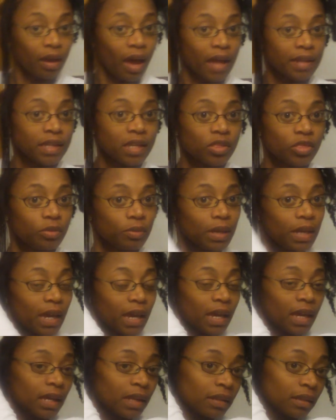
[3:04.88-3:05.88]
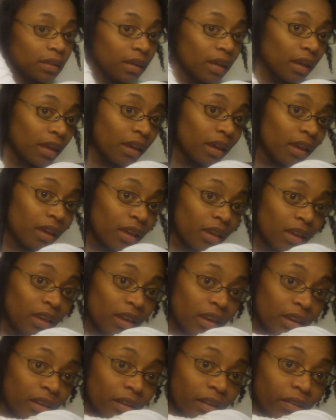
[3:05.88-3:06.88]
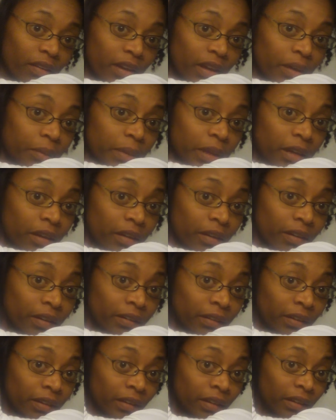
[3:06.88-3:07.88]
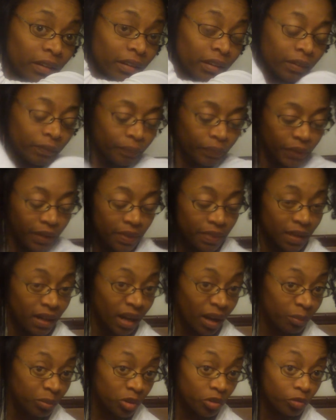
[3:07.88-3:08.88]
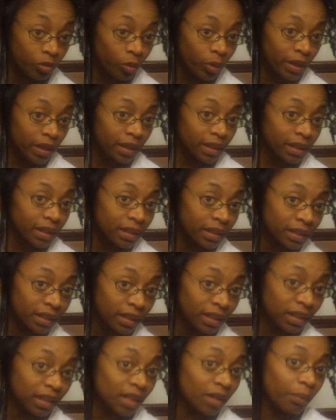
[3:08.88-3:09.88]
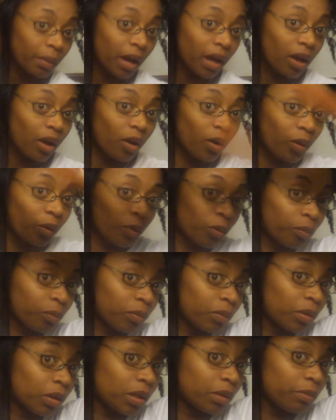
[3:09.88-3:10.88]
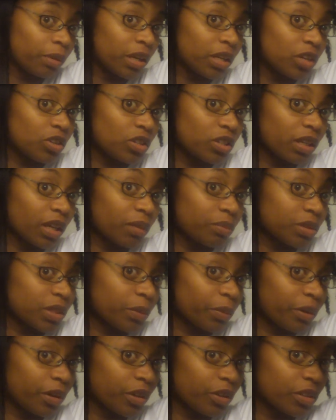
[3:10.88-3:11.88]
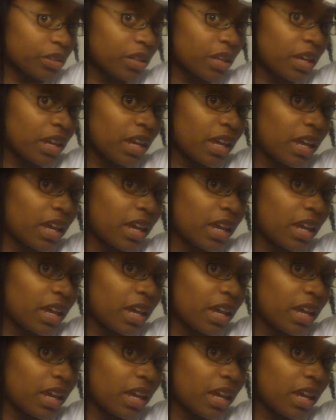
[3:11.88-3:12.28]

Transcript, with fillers: I need three hands. And I'll come here, and then I'll move quickly to get my cone, but usually I'm somewhere else.